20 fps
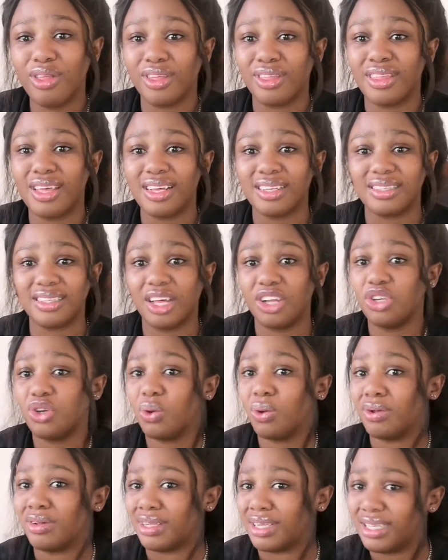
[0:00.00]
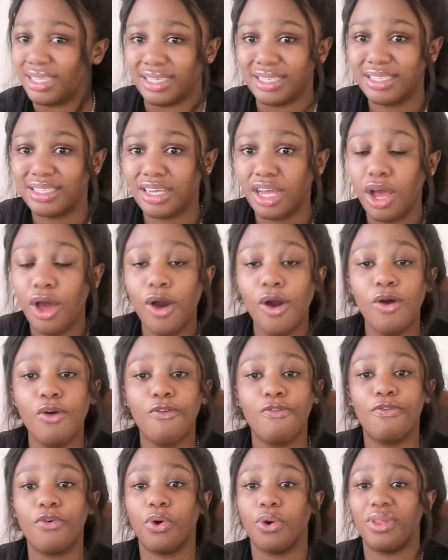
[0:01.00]
the things that you will need
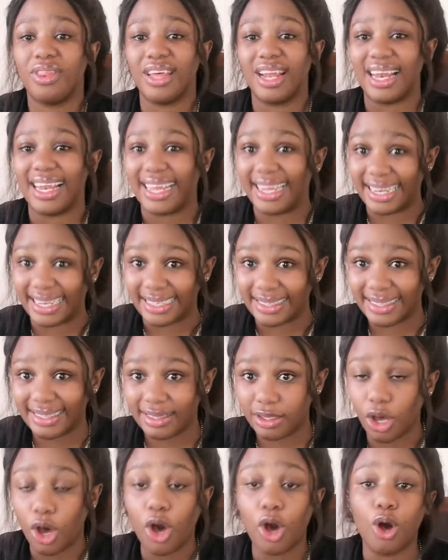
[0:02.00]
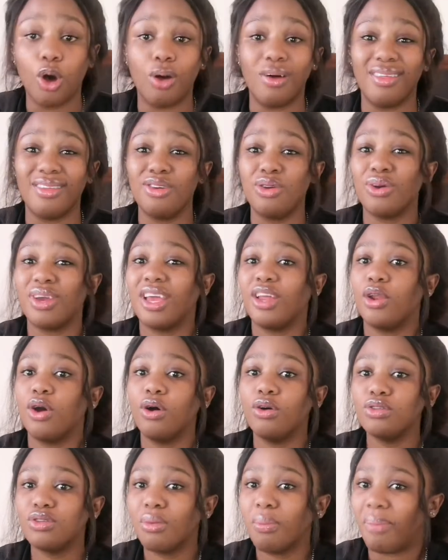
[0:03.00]
for the learners. Or you can
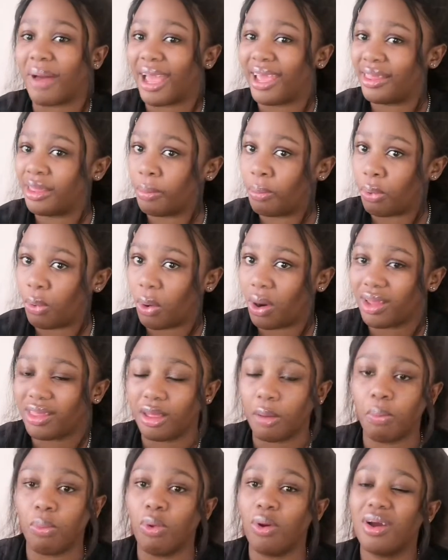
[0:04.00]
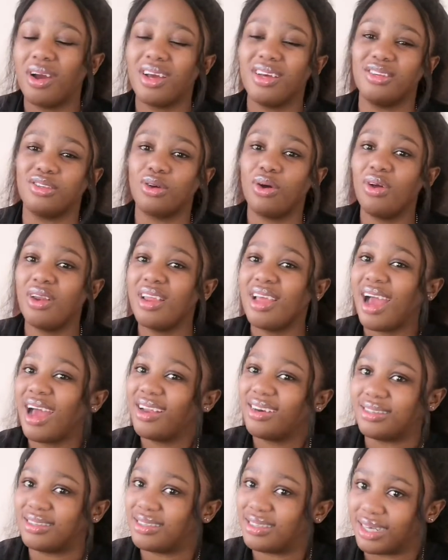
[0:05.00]
also buy the book. The book is only
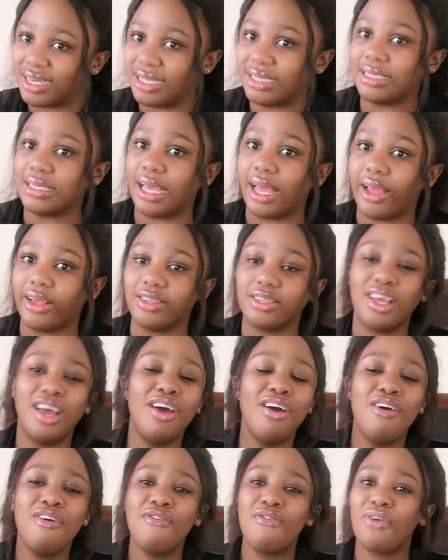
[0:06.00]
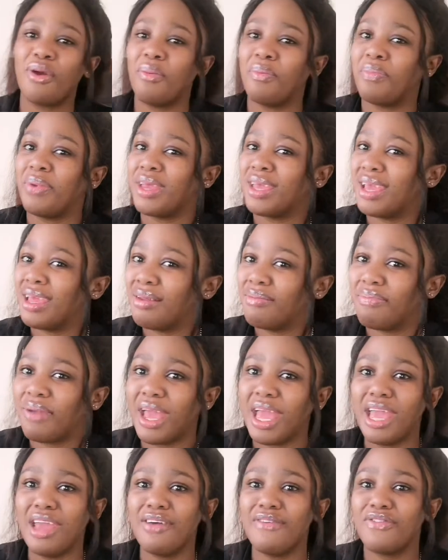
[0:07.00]
100 rands, guys, from Pick n
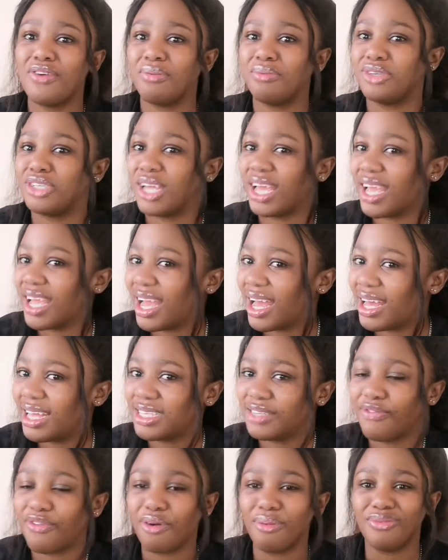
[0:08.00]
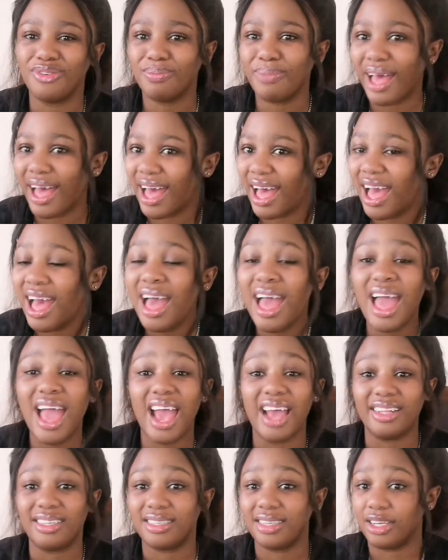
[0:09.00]
Pay, from Checkers, from Spar,
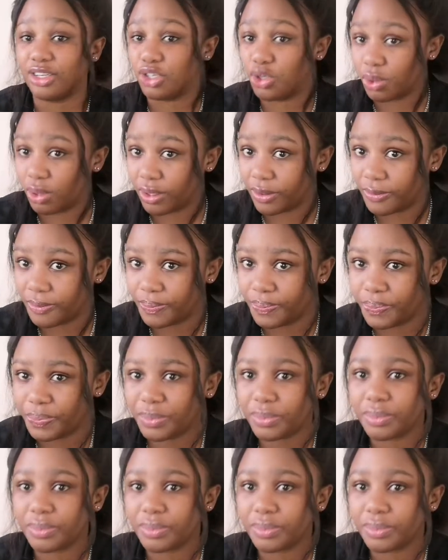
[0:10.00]
etc.